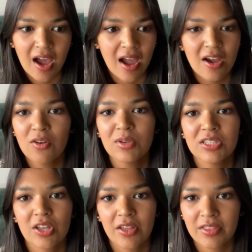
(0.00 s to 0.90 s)
I
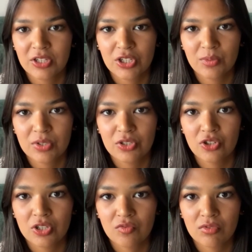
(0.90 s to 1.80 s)
always thought that she was
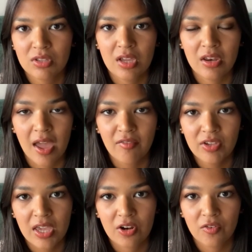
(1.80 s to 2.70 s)
just really a
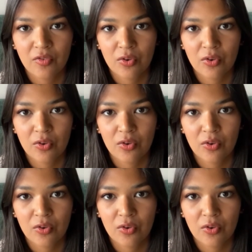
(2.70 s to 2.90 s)
navigator